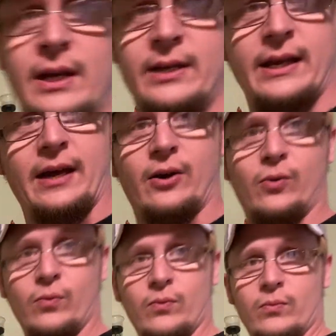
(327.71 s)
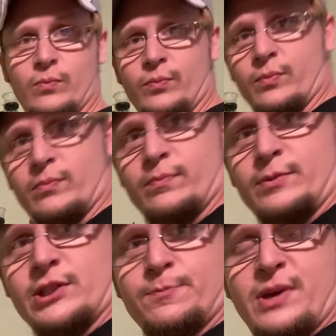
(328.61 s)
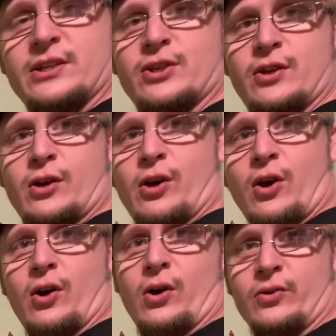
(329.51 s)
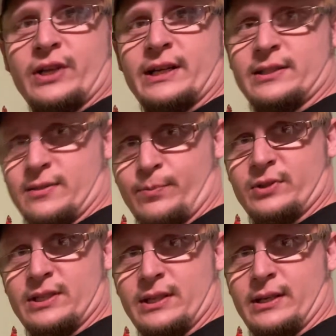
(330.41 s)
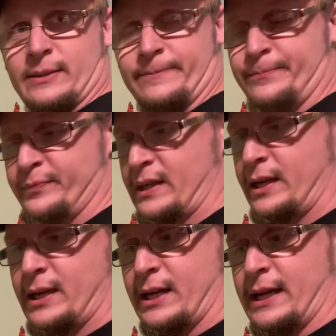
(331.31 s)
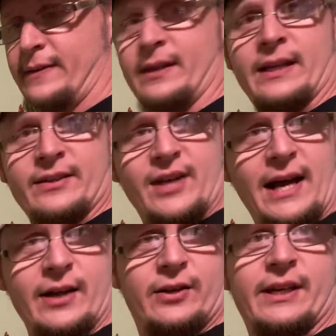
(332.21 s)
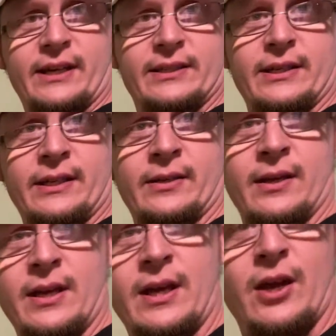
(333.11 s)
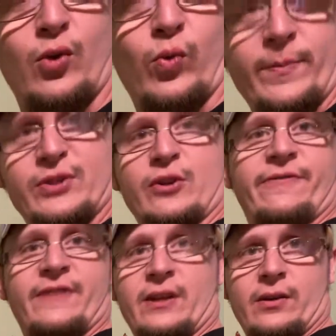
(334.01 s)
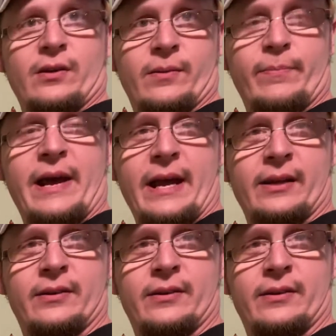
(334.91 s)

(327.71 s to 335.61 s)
Now, just picture your car all nice and pristine, and then that tire kicks in, rips your fender back.